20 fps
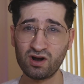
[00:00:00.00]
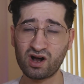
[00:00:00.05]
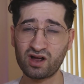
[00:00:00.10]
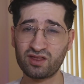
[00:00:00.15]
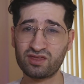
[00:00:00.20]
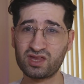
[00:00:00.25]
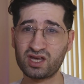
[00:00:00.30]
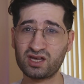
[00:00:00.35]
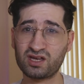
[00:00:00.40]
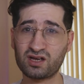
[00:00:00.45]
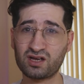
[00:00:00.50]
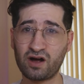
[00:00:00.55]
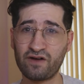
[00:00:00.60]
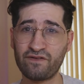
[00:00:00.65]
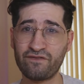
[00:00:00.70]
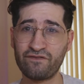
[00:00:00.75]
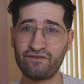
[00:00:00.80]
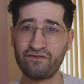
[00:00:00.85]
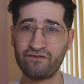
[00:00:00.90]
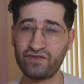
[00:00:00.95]
I
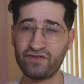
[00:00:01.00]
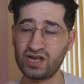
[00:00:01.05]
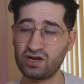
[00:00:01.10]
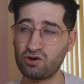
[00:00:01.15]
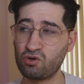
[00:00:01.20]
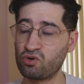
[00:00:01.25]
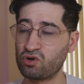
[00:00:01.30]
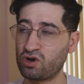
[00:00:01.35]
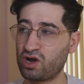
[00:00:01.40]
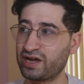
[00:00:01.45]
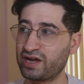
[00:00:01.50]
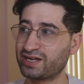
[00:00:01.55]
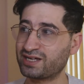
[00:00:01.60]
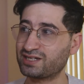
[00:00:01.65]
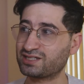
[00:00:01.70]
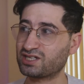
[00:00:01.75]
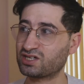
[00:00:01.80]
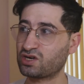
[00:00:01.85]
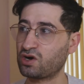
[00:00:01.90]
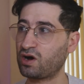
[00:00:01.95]
feel like
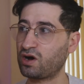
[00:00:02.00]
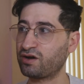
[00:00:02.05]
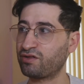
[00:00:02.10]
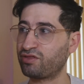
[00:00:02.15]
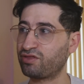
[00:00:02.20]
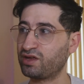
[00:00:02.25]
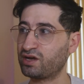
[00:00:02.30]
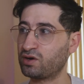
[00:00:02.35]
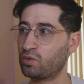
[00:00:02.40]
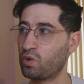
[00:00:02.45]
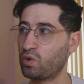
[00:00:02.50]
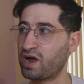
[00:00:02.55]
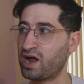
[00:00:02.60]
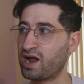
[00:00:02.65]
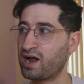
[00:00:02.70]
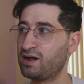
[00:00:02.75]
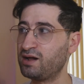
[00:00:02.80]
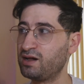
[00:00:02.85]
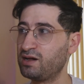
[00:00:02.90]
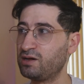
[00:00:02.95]
it's the kind of thing
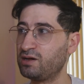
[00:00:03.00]
where